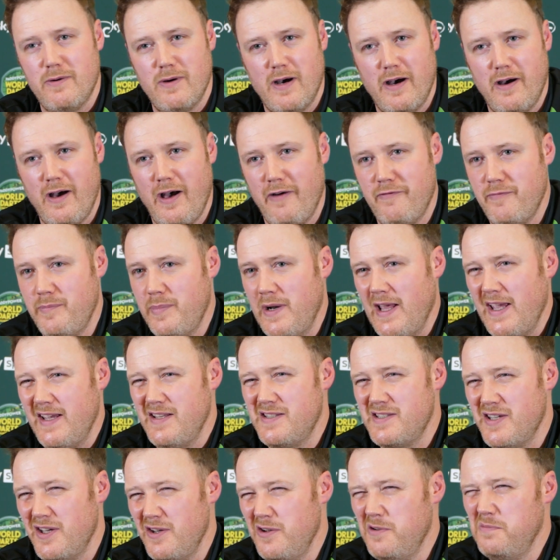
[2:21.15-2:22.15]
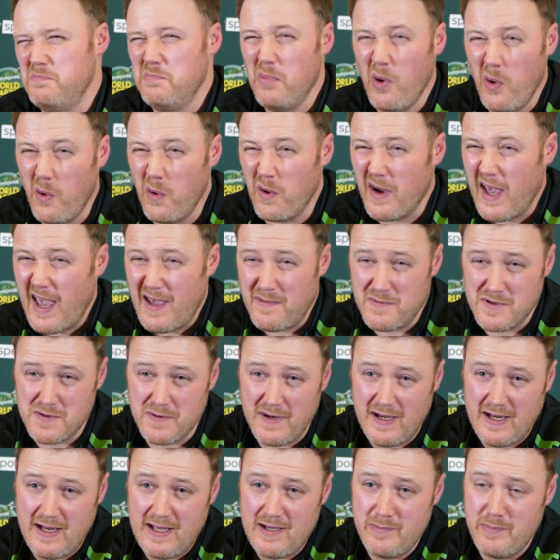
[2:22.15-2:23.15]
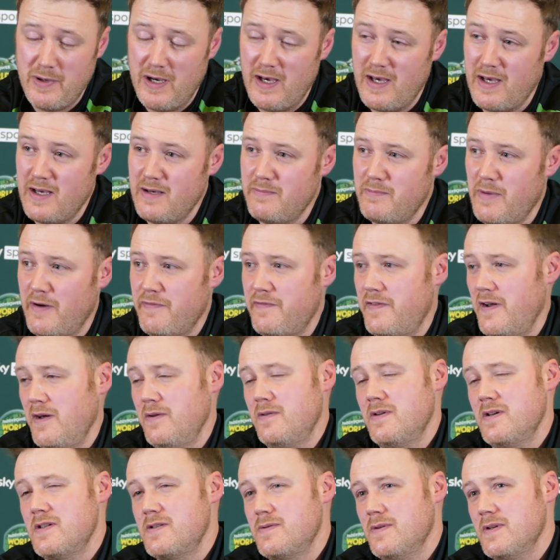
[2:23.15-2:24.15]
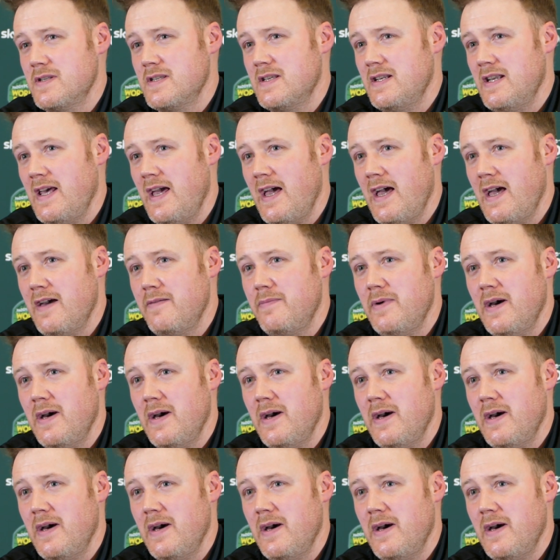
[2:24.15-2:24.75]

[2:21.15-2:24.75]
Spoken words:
I've played two poor games, really, but my focus wasn't there.